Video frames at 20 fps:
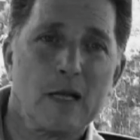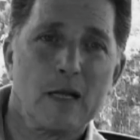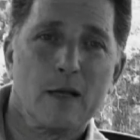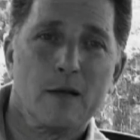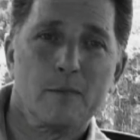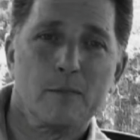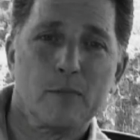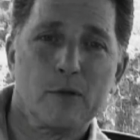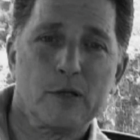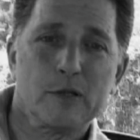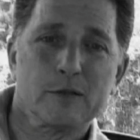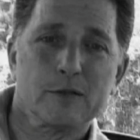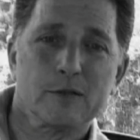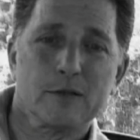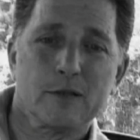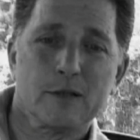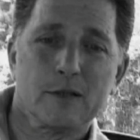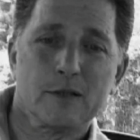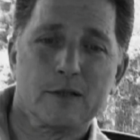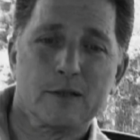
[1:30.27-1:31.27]
But,
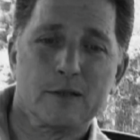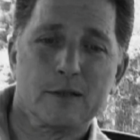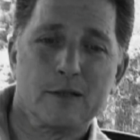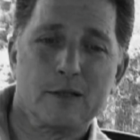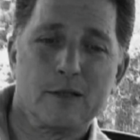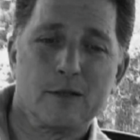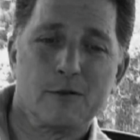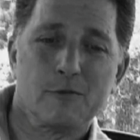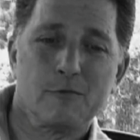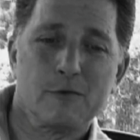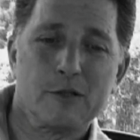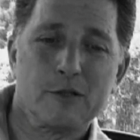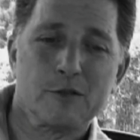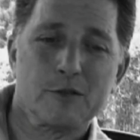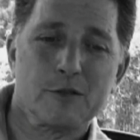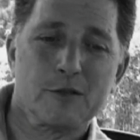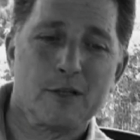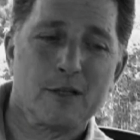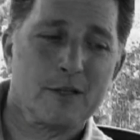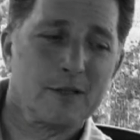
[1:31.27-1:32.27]
uh, you know,
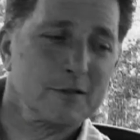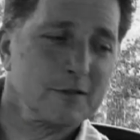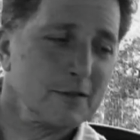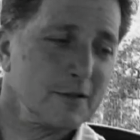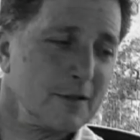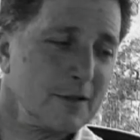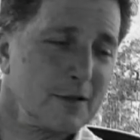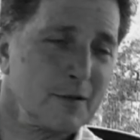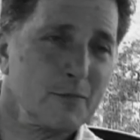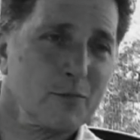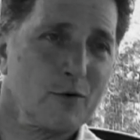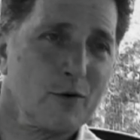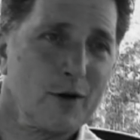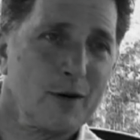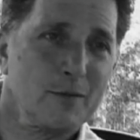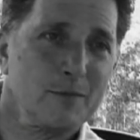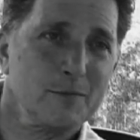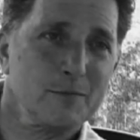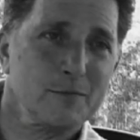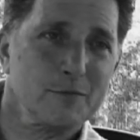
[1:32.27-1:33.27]
Regis has a lot of
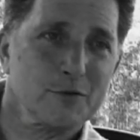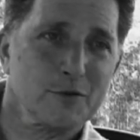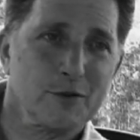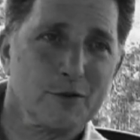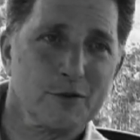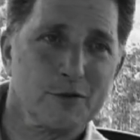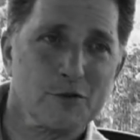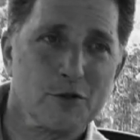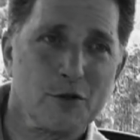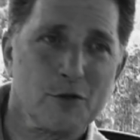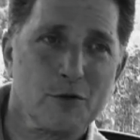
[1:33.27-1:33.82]
problems on his